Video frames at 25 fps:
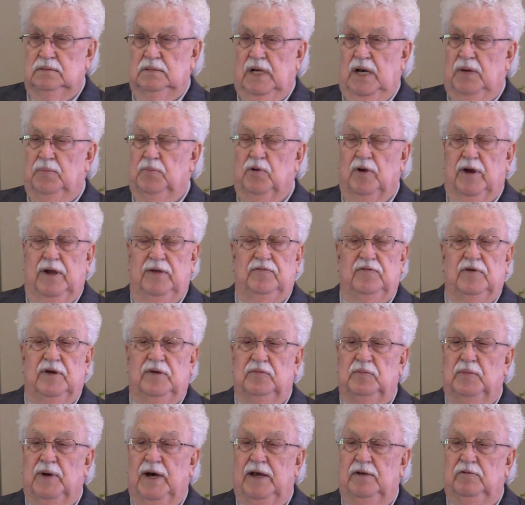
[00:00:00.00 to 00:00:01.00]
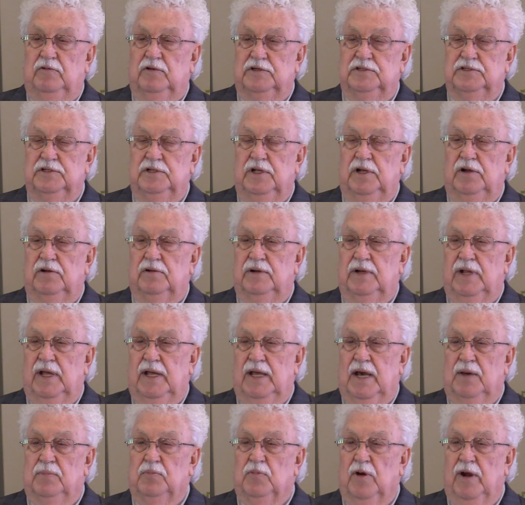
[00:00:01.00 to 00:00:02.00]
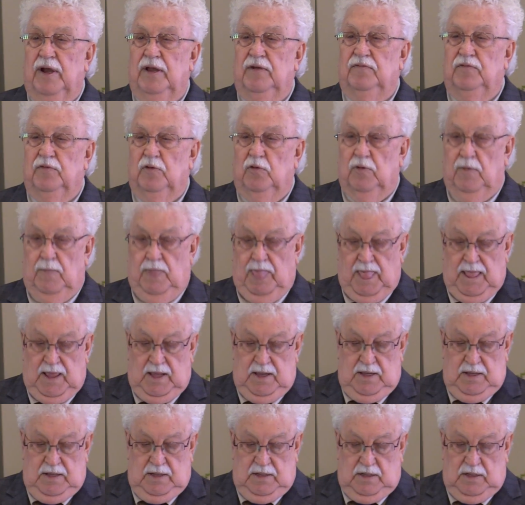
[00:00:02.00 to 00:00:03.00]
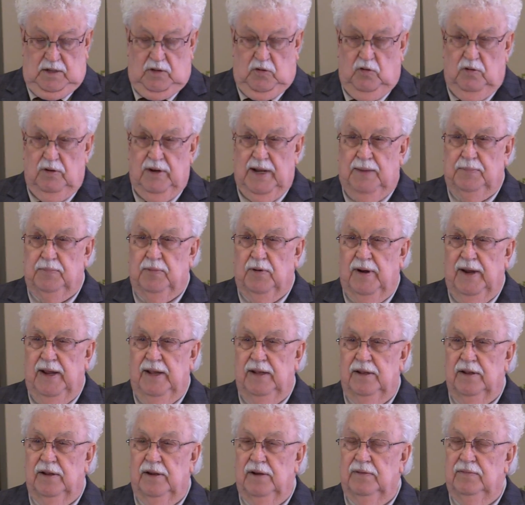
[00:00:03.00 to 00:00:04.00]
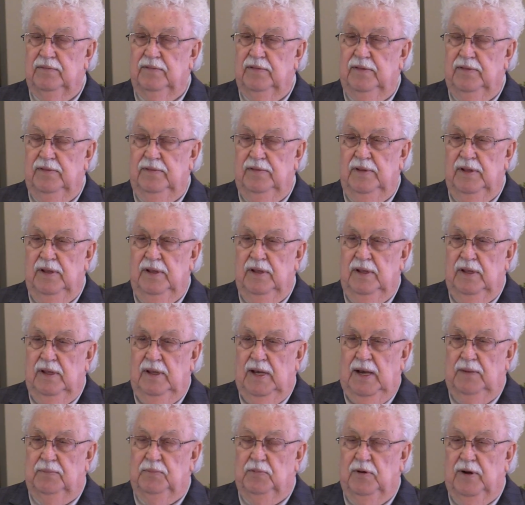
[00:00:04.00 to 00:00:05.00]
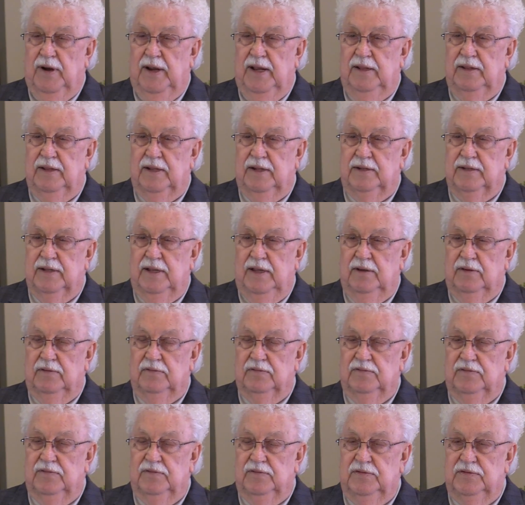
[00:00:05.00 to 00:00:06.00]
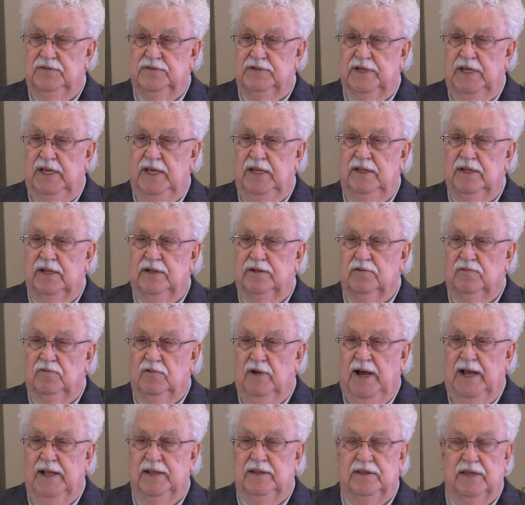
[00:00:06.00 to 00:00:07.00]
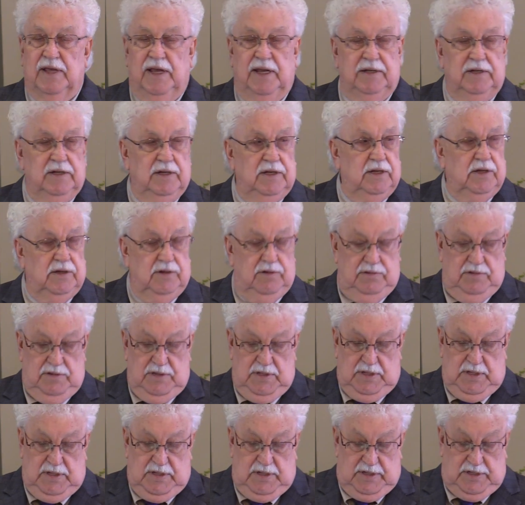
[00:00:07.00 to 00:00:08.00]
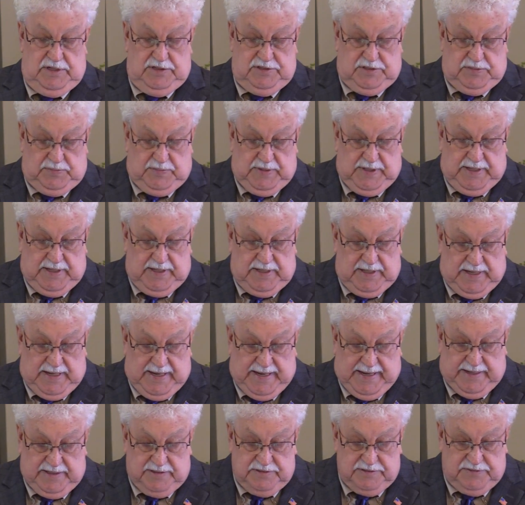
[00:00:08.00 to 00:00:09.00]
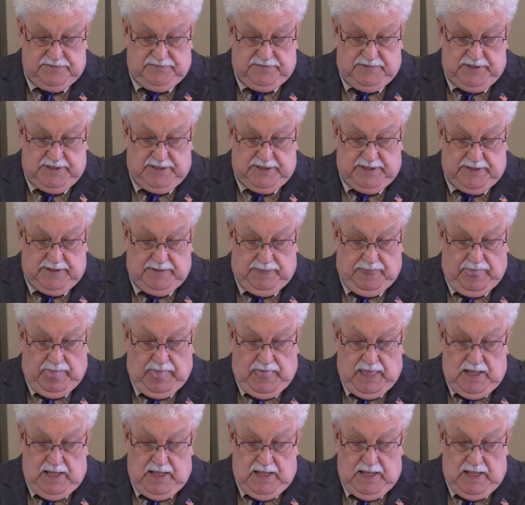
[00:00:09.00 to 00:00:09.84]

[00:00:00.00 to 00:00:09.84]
I pray for everybody that wasn't here today. I pray for them. Lord, I pray I pray that they'll see that the right thing to do is to be in the house of God.